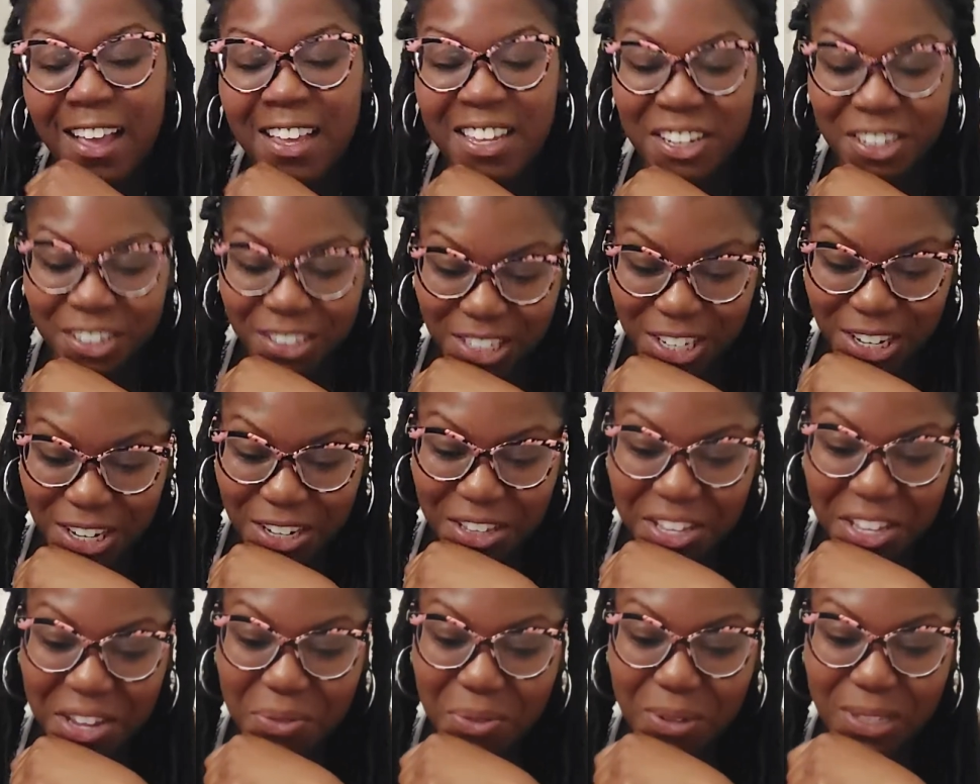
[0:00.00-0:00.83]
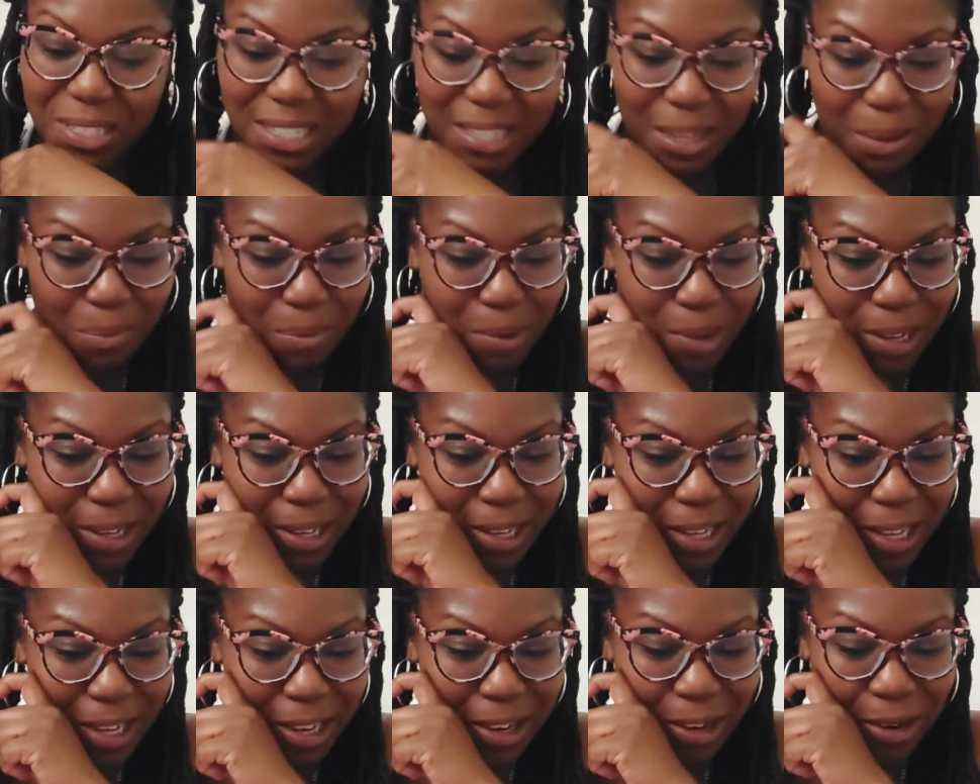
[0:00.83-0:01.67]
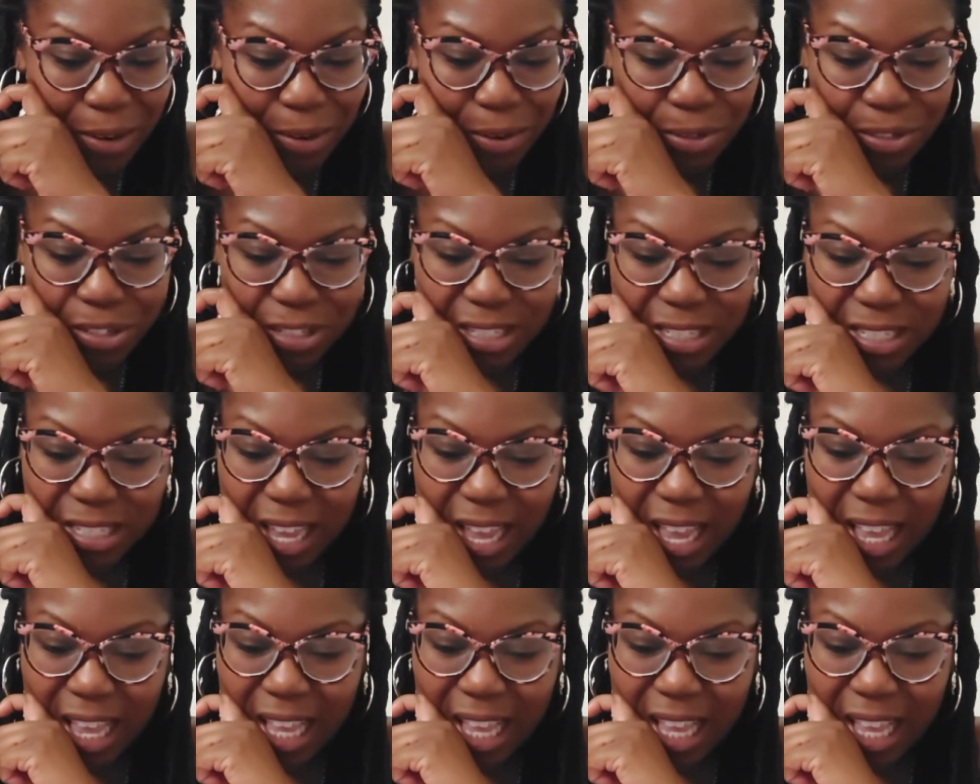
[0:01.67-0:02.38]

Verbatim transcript: you're dealing with someone here who just,